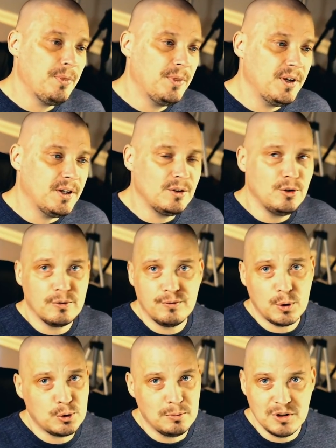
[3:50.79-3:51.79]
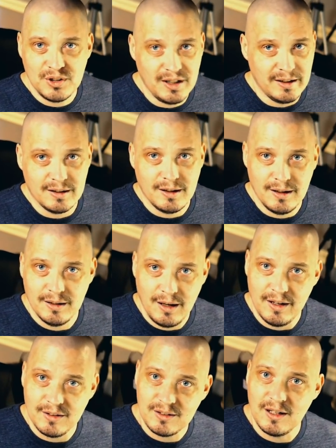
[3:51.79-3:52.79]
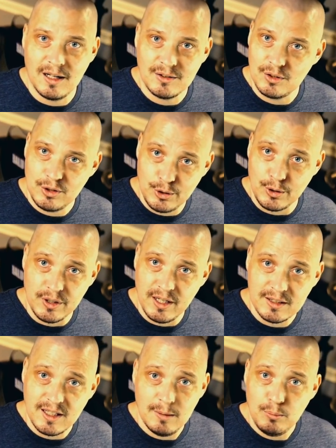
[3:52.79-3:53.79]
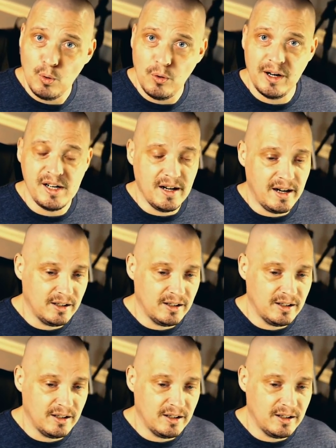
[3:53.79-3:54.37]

then your virtual machine is not secure at that point,